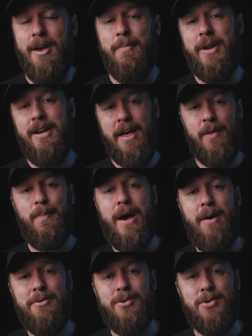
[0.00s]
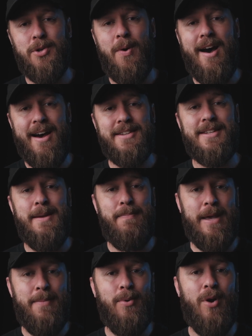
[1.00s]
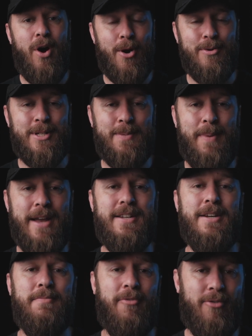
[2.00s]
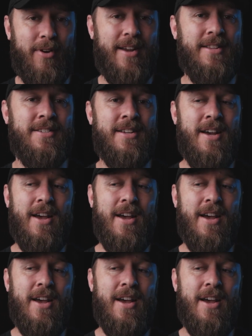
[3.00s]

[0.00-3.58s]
But another part was also asking people I respected, friends,